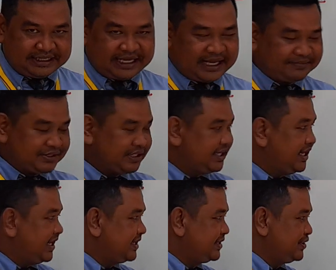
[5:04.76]
And after
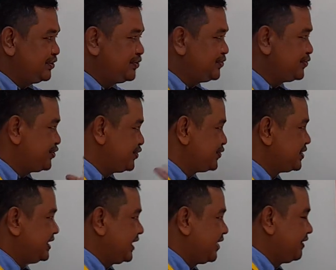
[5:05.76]
that, you choose
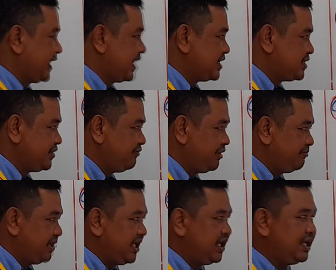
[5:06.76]
the correct answer with
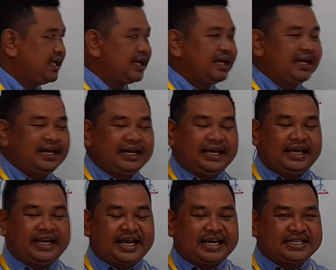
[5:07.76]
me
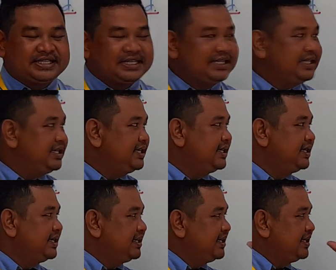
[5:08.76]
and answer the
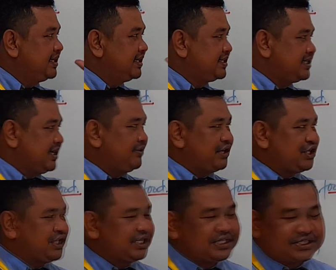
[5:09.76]

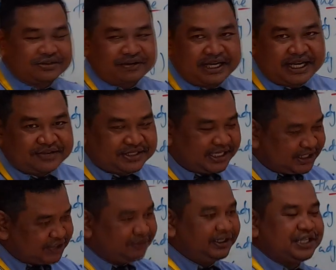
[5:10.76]
question. So right now,
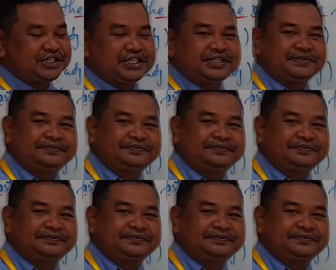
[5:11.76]
start to listen.